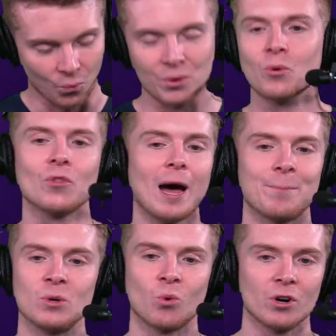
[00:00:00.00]
we will
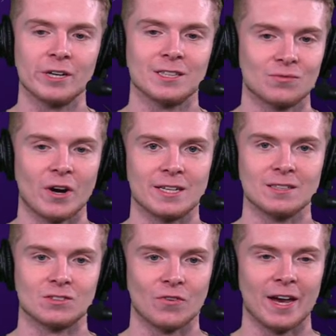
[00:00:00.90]
not be worried as
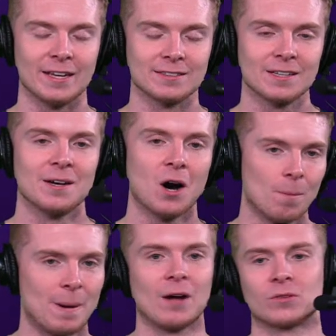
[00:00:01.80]
Vikings fans
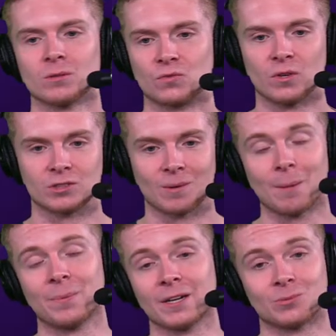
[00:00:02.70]
about those first
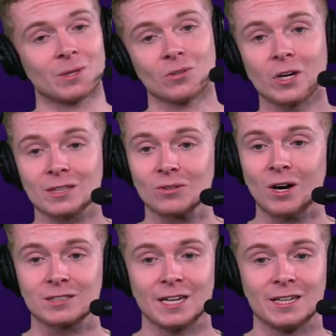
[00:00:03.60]
round picks. We could look at the
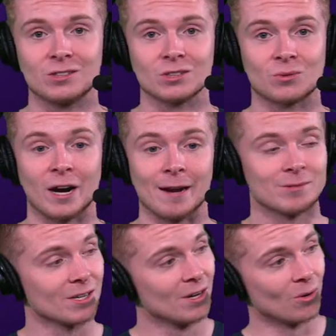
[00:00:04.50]
Los Angeles
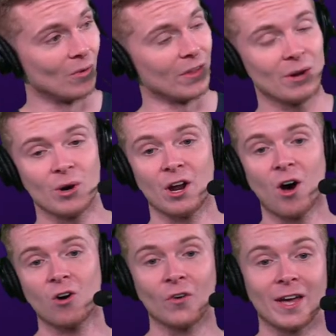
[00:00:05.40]
Rams when they went
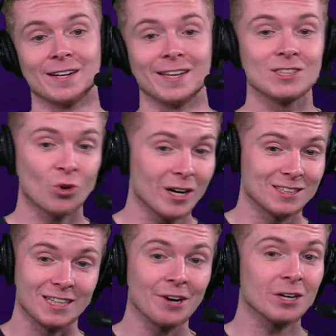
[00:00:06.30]
all in and they
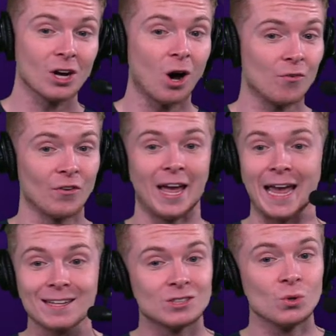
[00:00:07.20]
traded Jared Goff
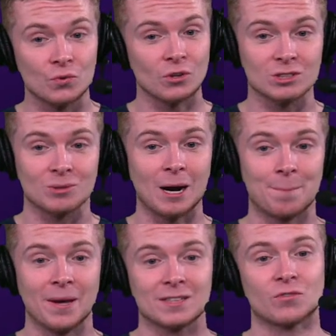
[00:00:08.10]
and two first
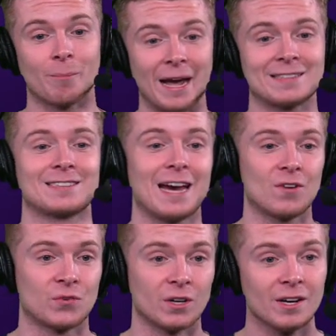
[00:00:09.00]
round picks for Matt
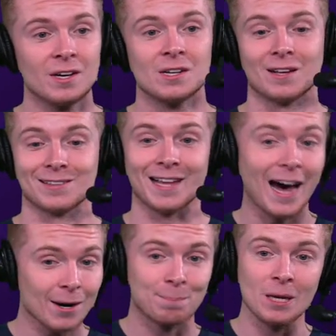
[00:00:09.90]
Stafford. A
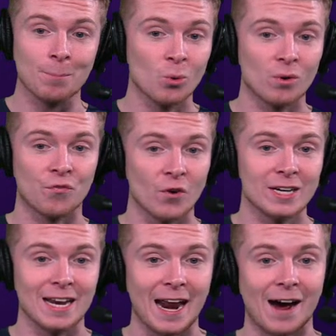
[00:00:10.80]
lot of people were
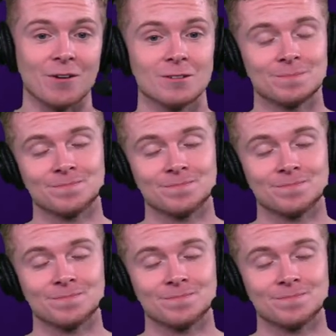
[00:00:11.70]
freaking out.